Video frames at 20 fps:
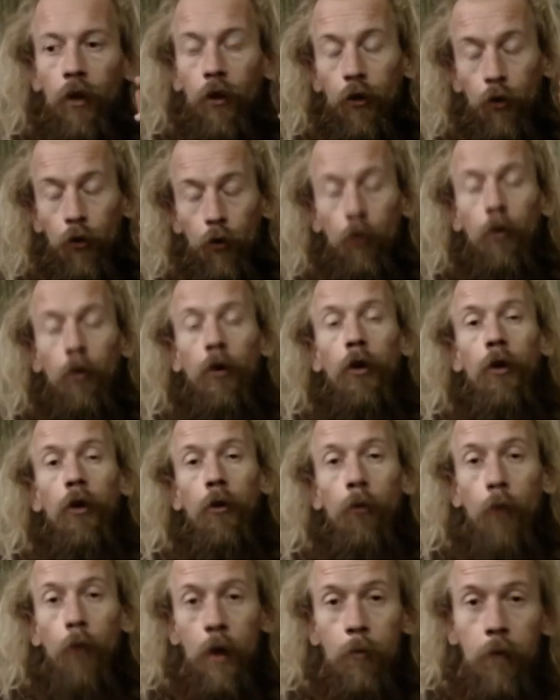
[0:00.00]
you want
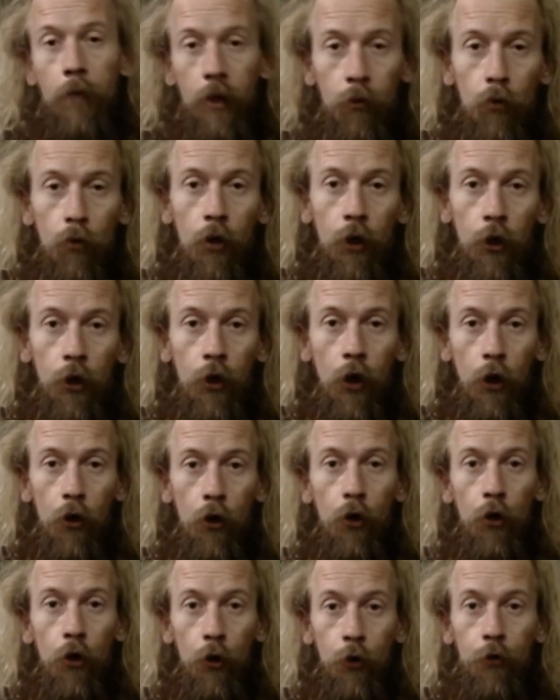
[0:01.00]
women want to know
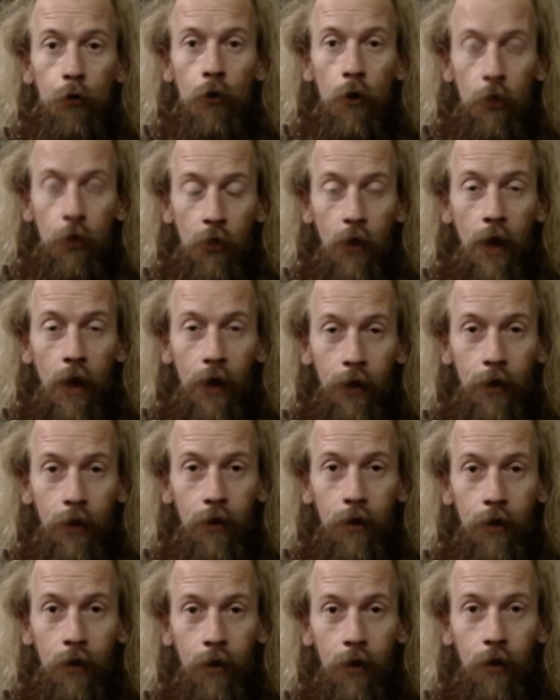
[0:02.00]
who to
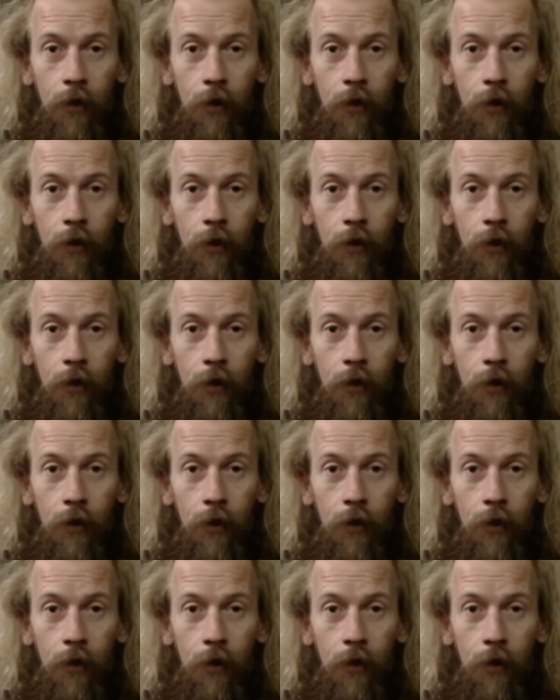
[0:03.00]
thank